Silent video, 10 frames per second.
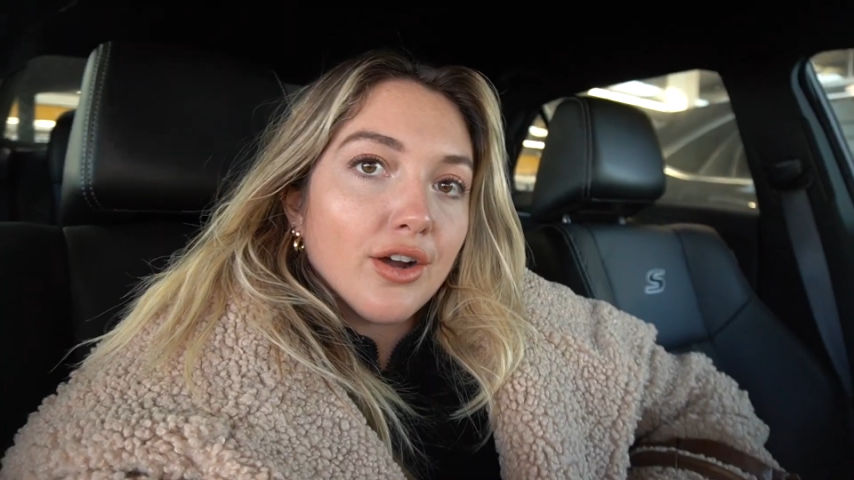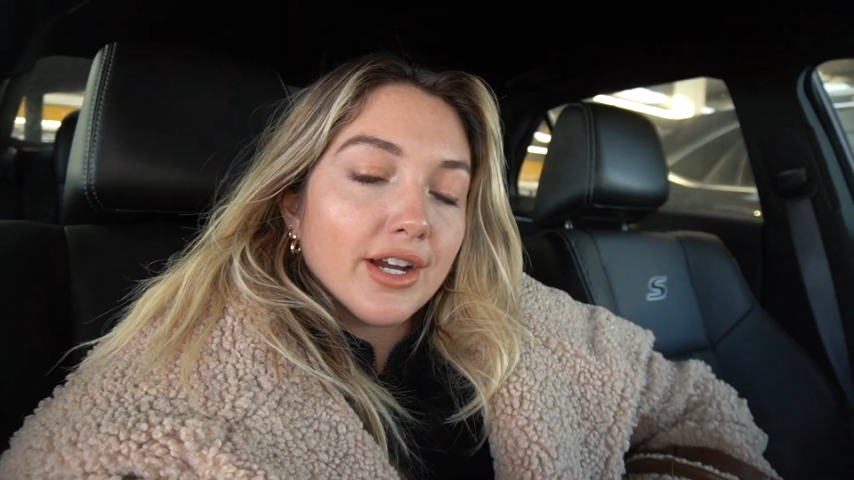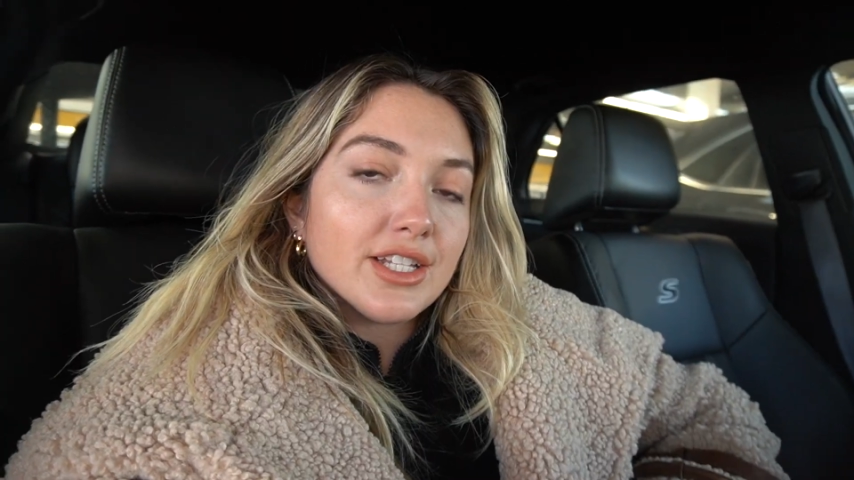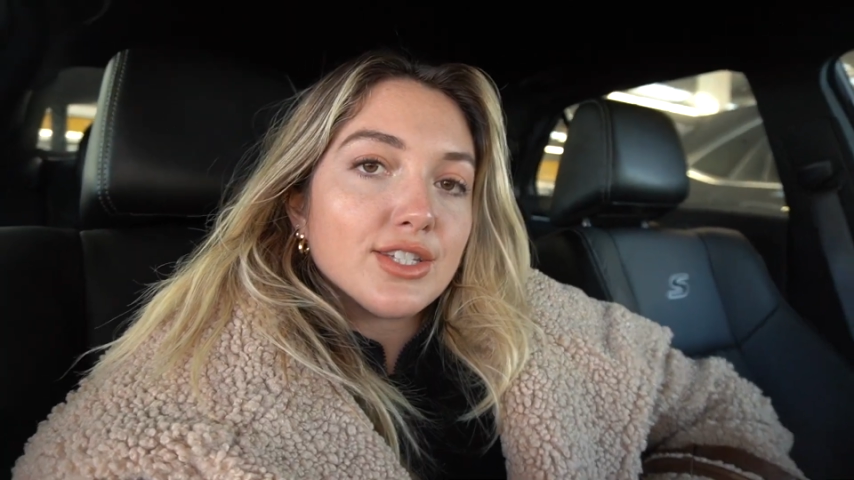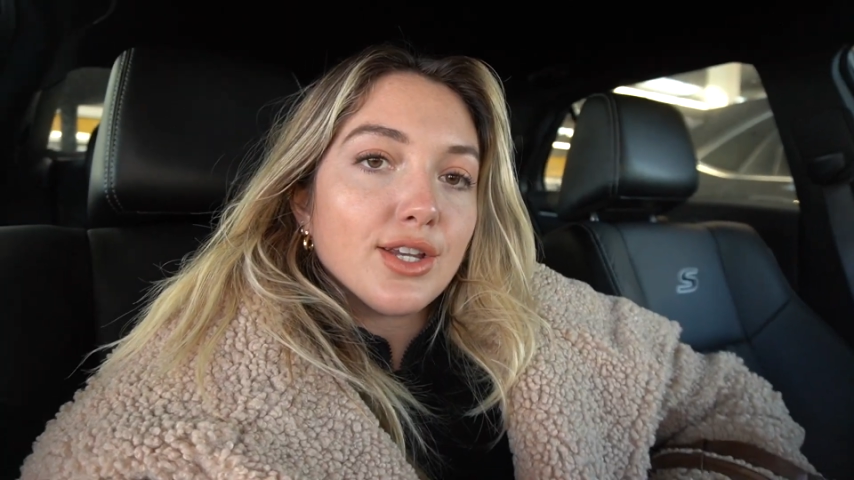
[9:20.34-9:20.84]
All
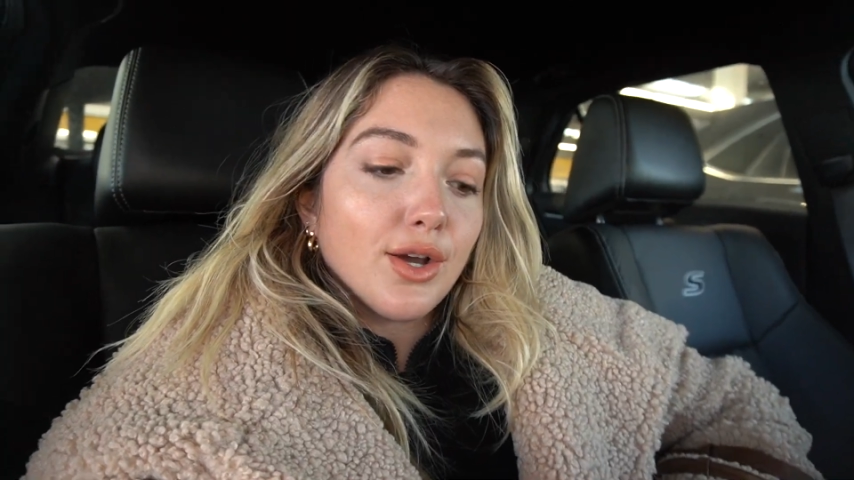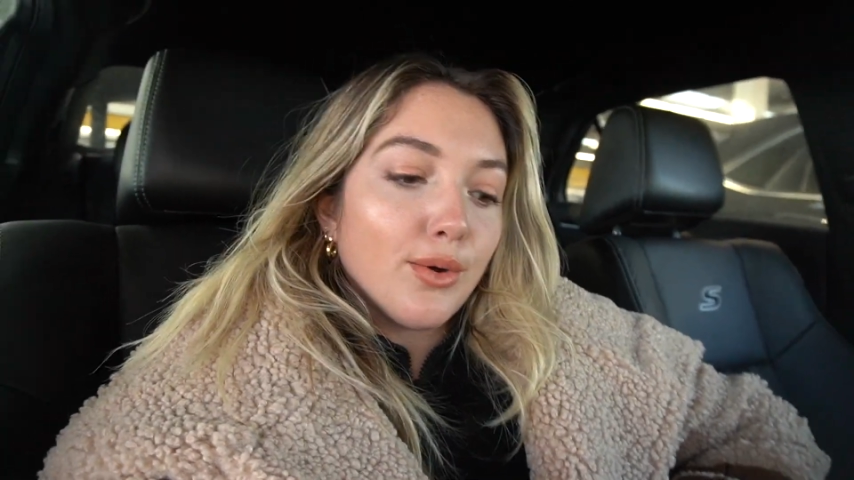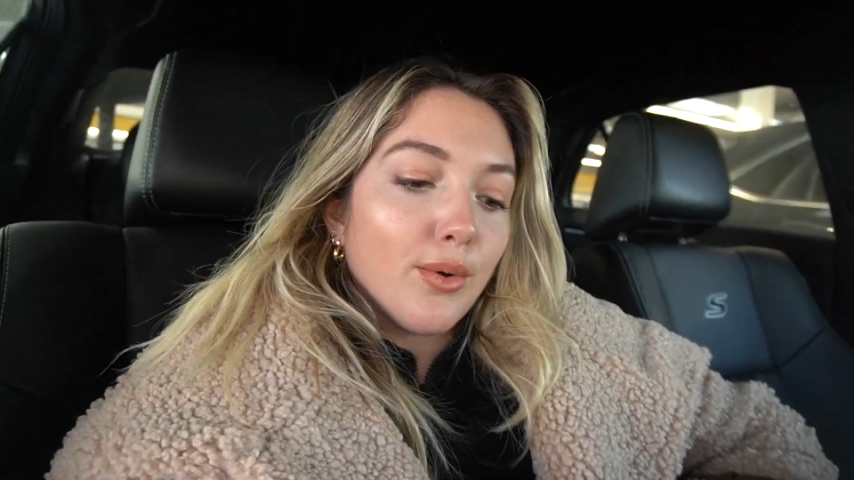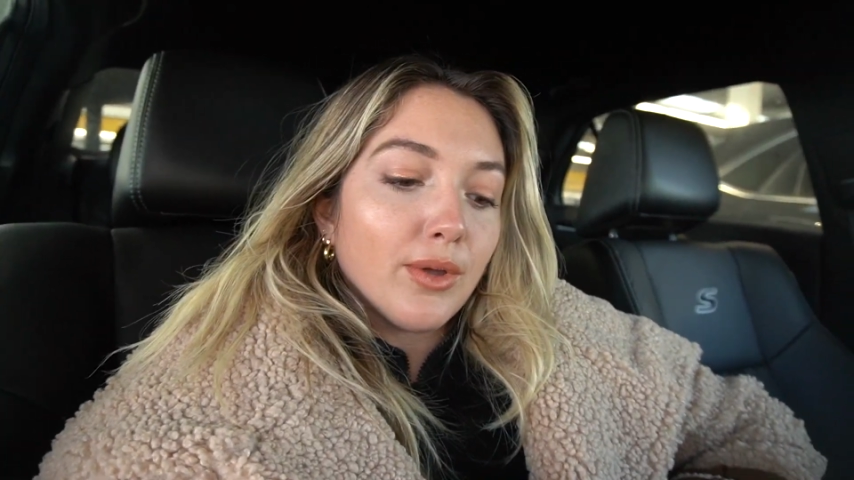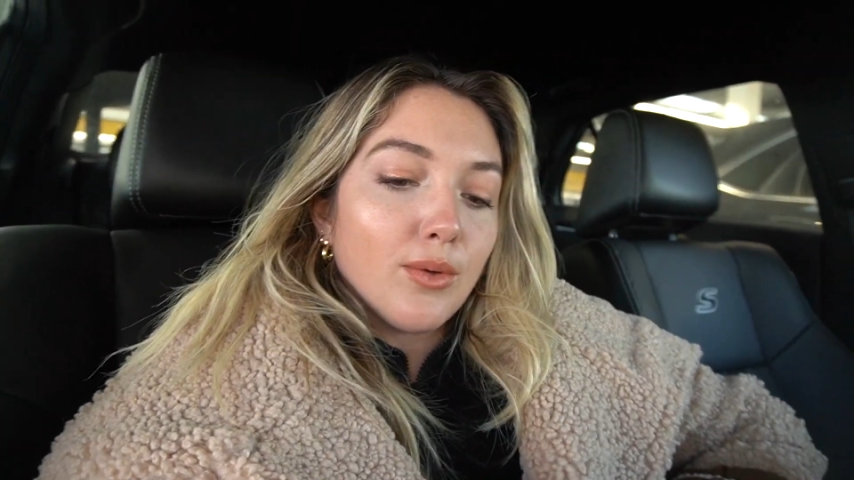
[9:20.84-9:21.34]
right,
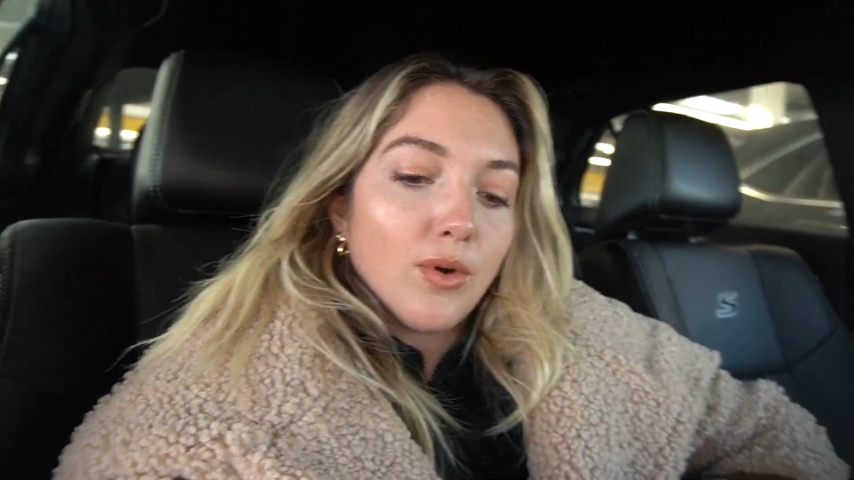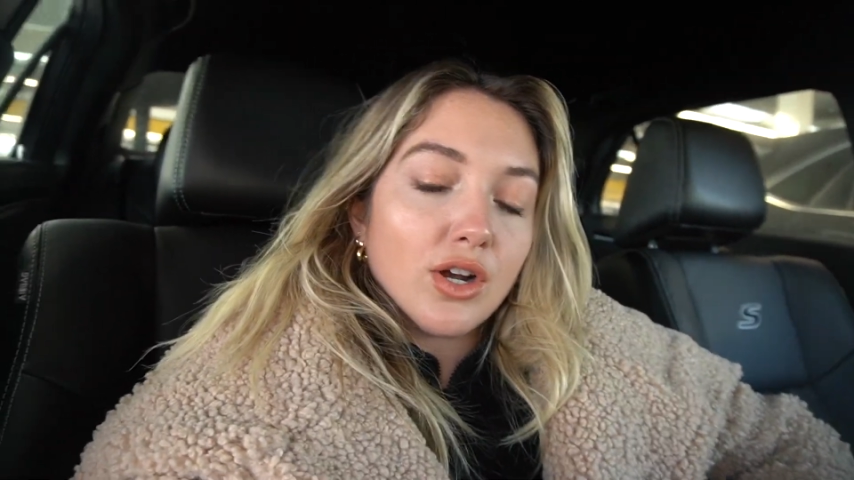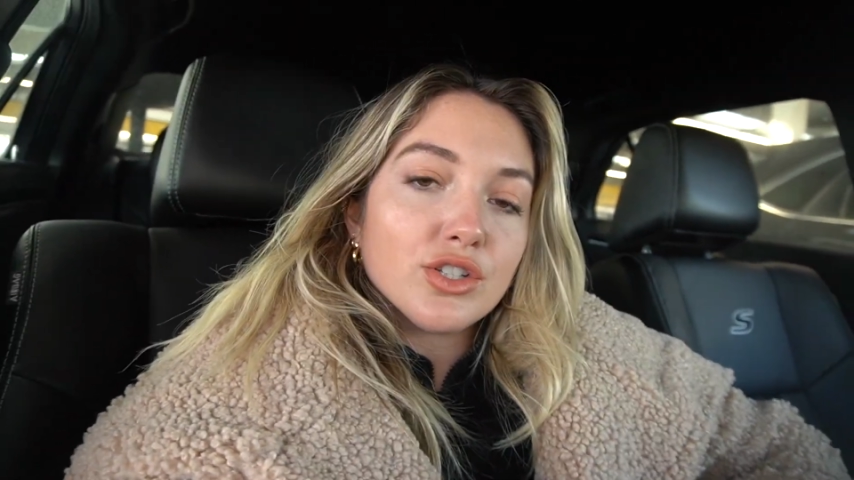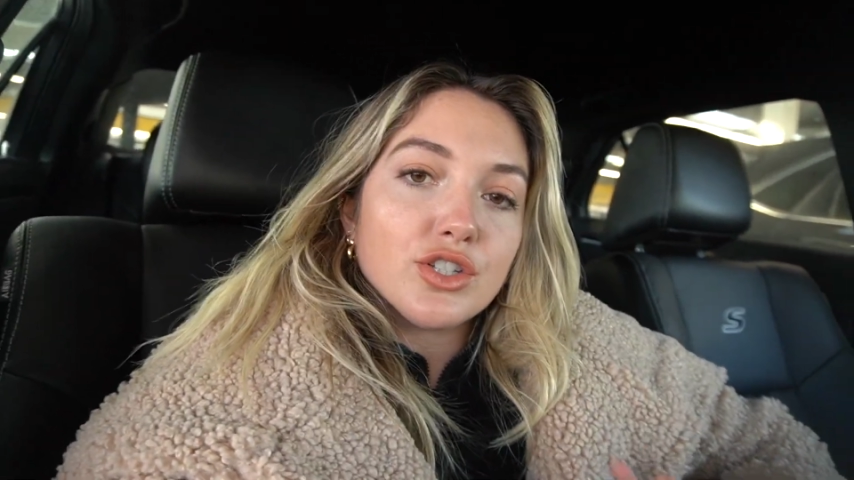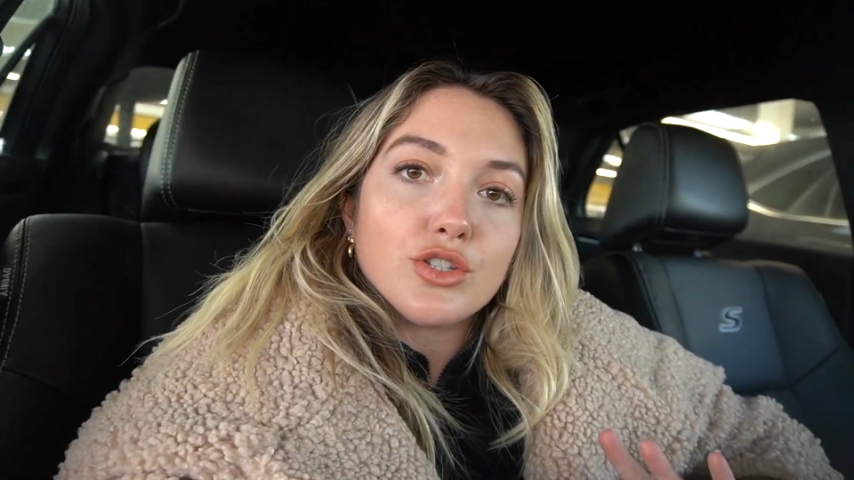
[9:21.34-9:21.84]
so we
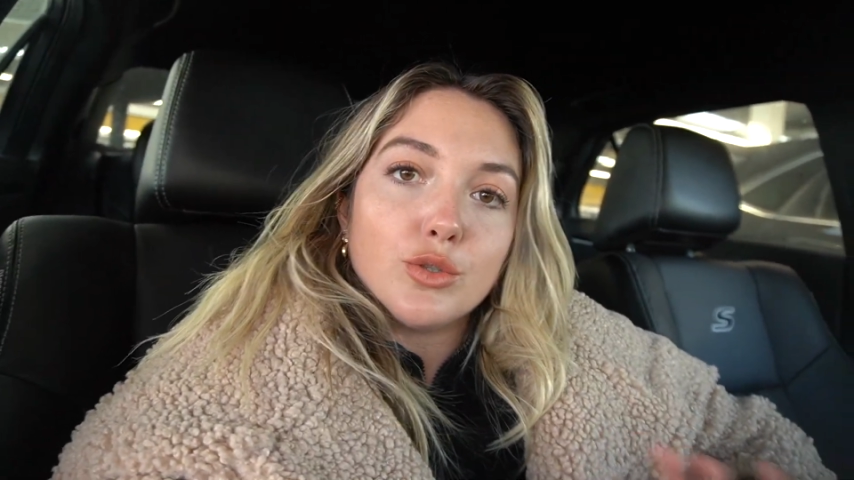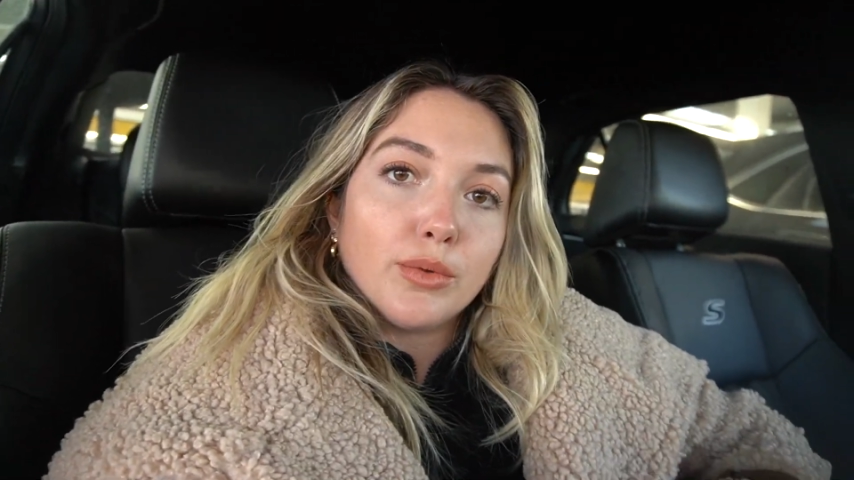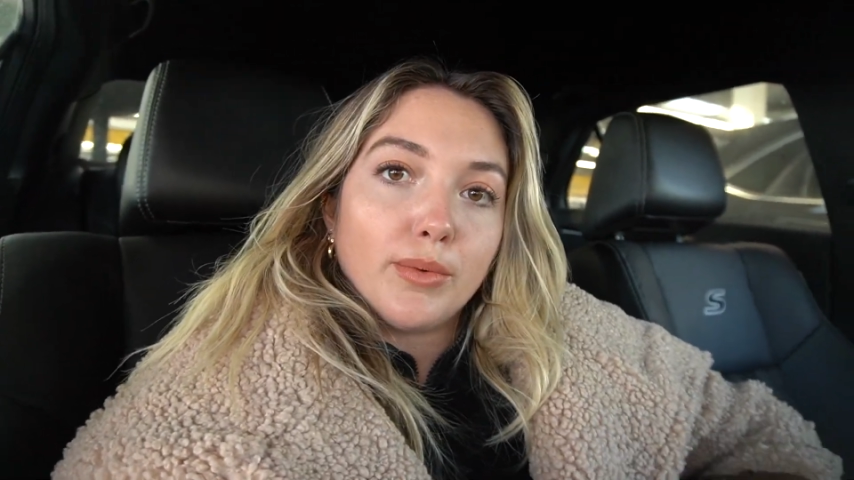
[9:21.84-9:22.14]
watched the Super